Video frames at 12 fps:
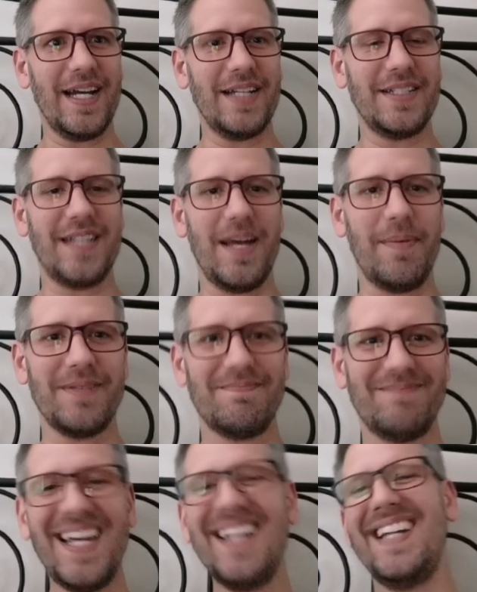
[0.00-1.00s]
Damn it.
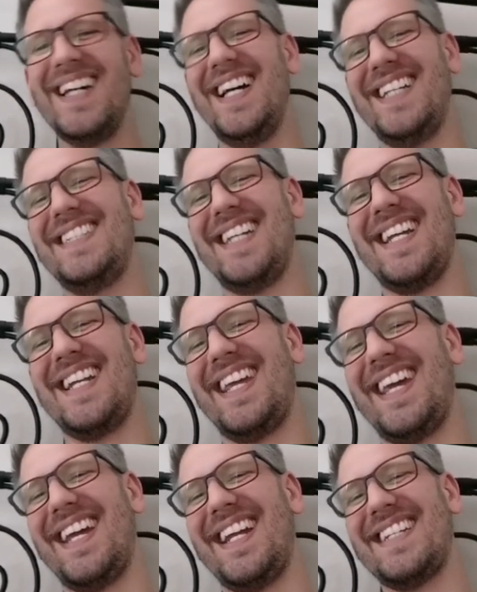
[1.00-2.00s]
Didn't
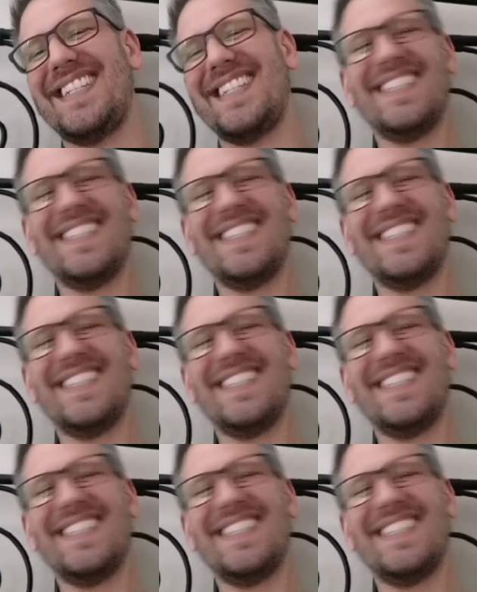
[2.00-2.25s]
get it.